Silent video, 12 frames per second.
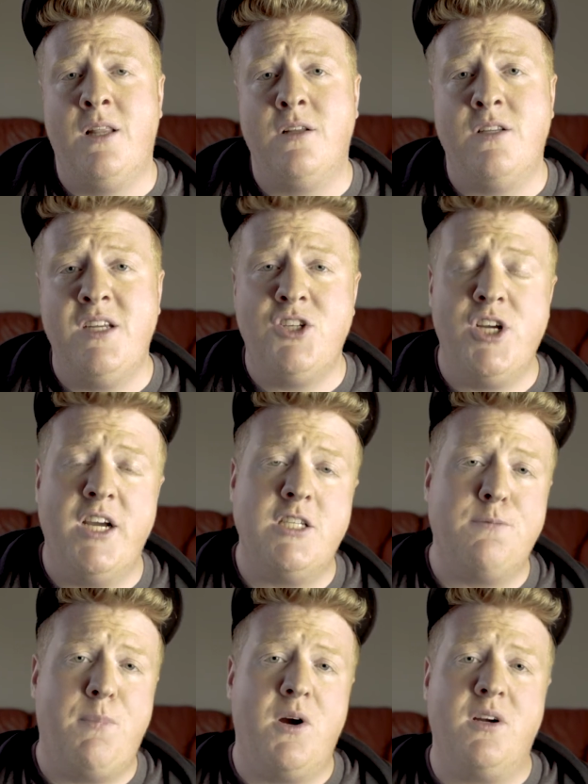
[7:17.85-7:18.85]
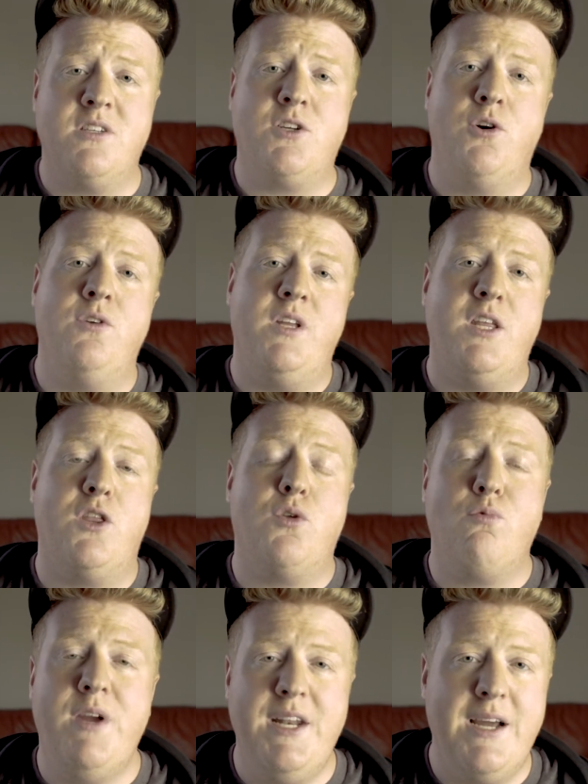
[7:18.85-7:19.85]
The DJI Spark is currently
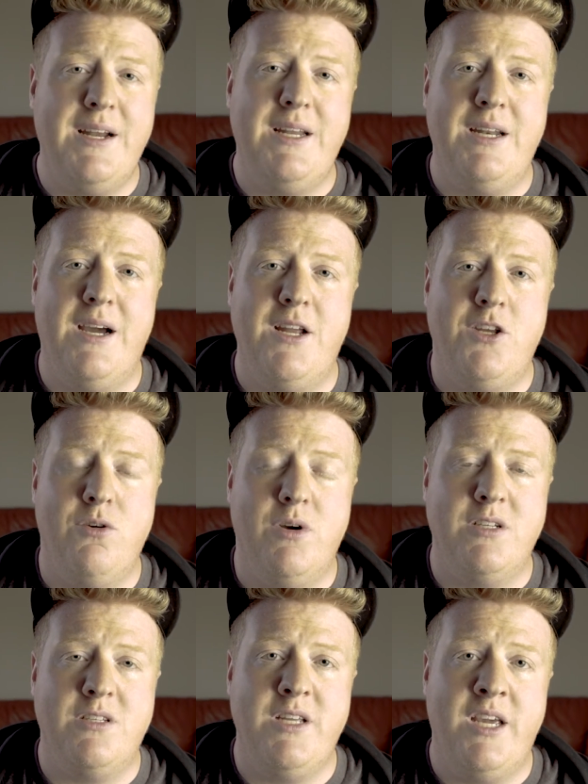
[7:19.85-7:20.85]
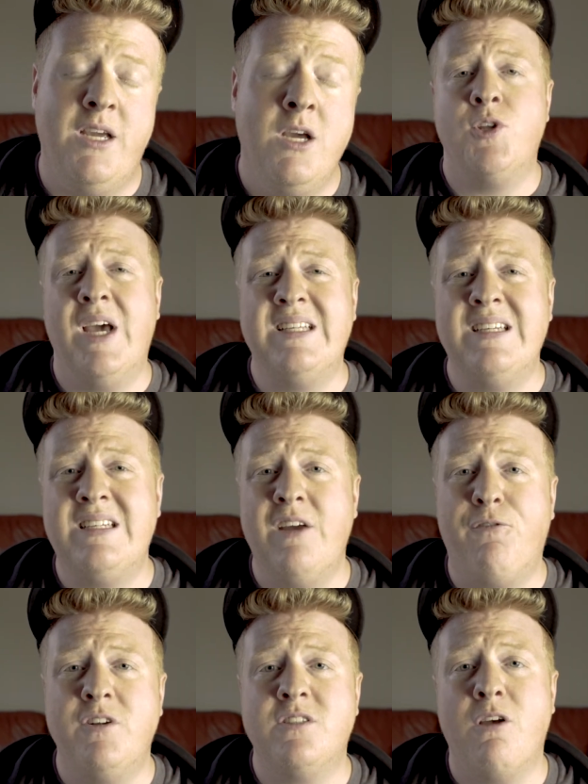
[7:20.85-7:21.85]
$399 USD. So that's a
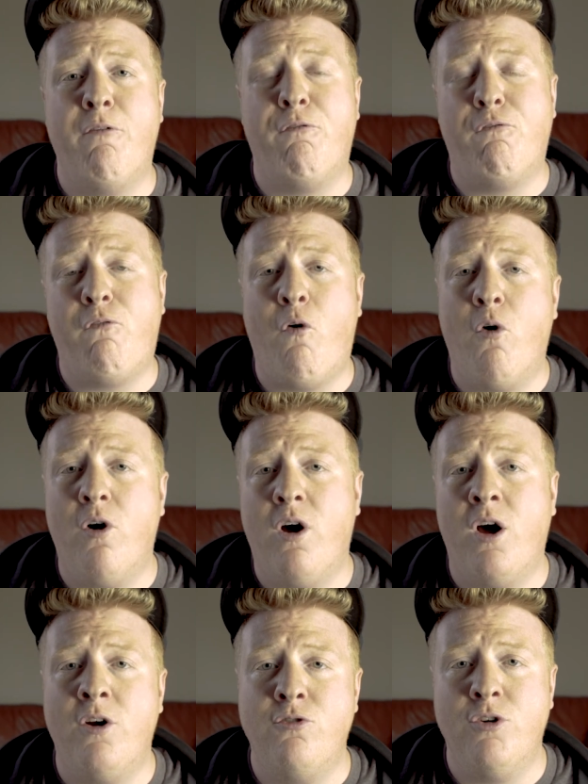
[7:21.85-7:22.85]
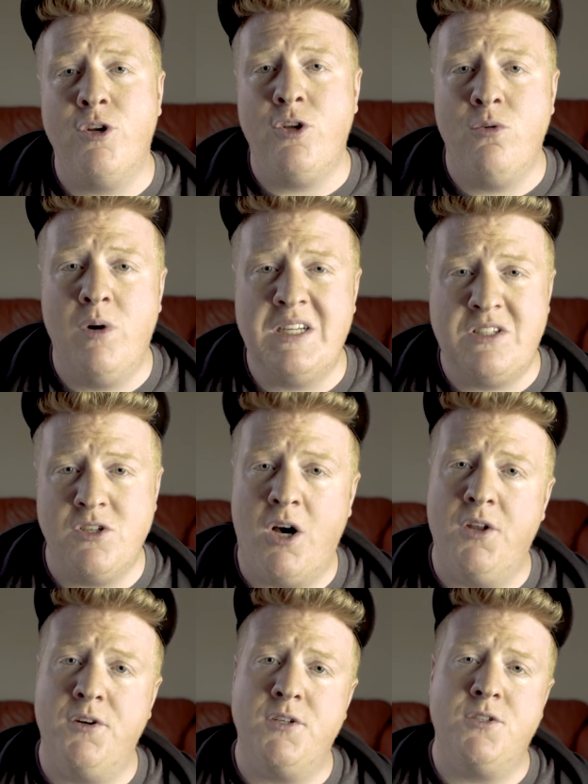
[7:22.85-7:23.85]
difference of $400 US
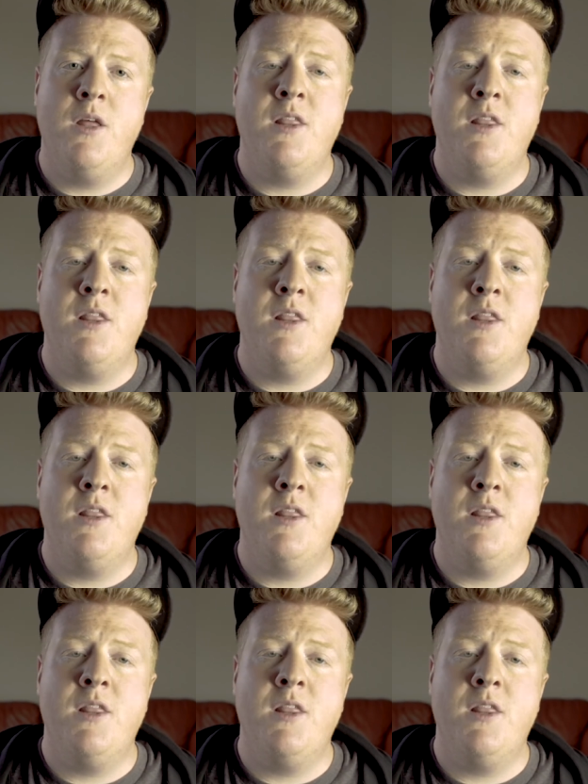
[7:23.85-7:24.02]
dollars.